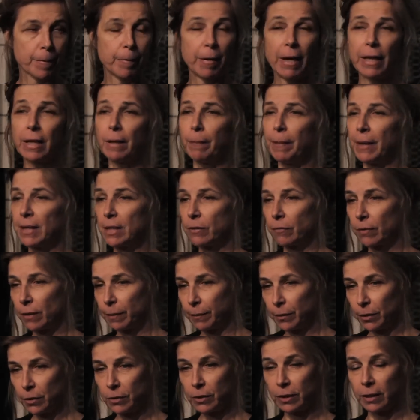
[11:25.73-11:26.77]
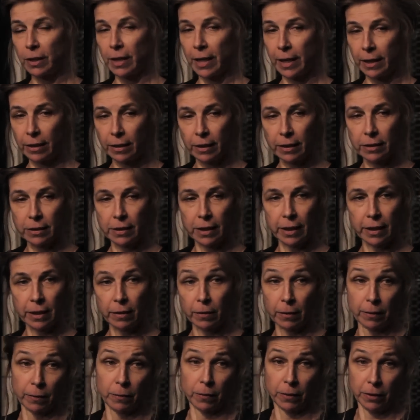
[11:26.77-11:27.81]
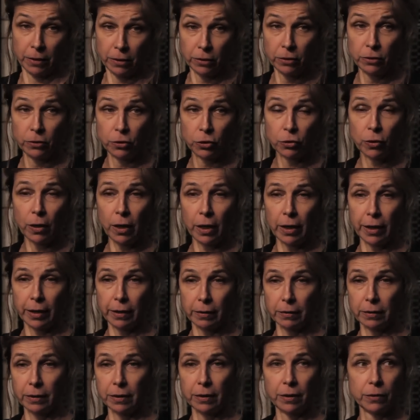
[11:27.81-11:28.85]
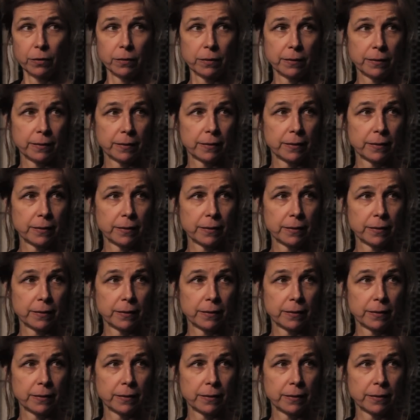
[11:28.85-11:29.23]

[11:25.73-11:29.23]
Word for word: Make the best film you can, exactly. You try, you know.